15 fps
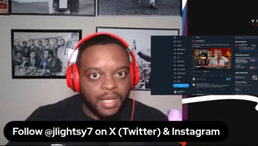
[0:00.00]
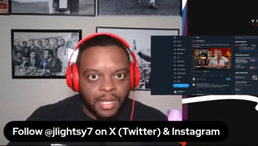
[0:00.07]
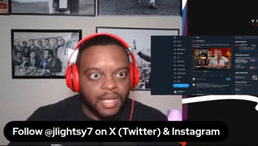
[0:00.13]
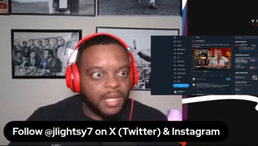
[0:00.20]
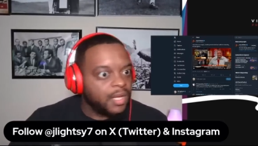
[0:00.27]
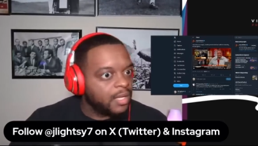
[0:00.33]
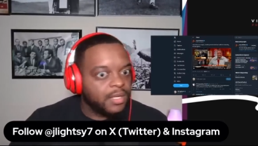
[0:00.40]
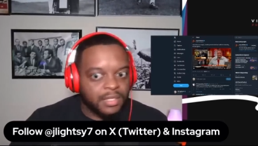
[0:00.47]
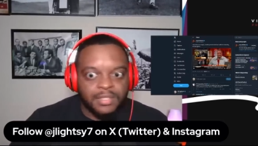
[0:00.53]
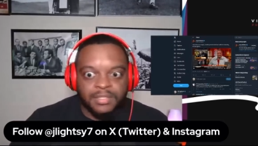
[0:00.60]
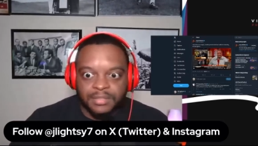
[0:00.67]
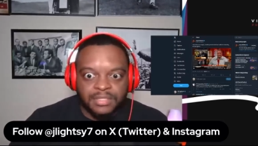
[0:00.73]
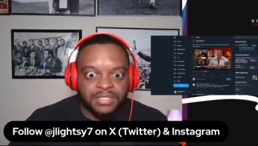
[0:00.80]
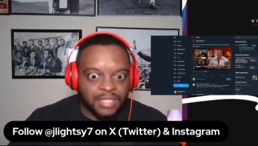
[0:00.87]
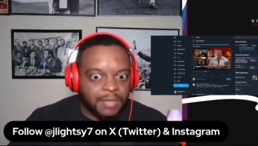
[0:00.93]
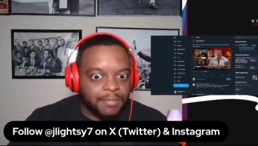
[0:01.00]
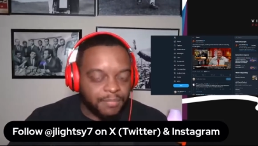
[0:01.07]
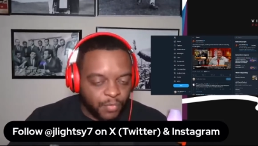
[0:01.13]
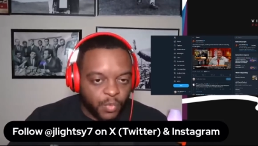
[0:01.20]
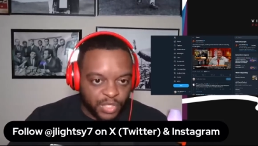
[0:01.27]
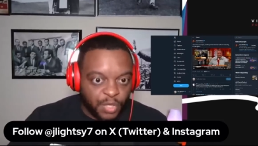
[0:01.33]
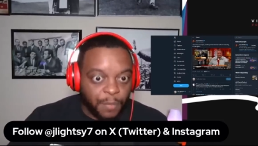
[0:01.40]
uh,
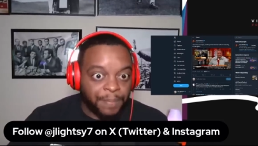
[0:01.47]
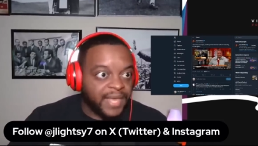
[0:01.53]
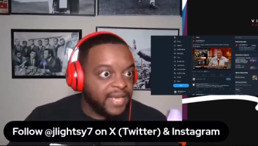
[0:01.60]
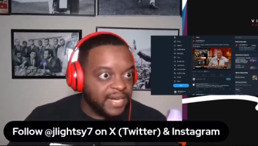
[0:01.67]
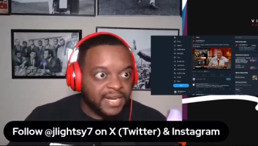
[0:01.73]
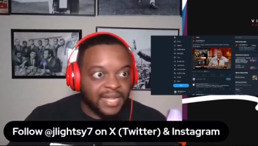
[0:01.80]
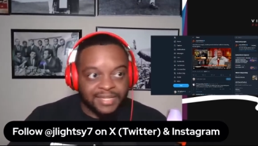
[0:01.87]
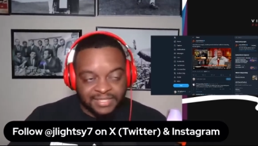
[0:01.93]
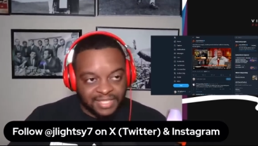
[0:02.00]
something when you in another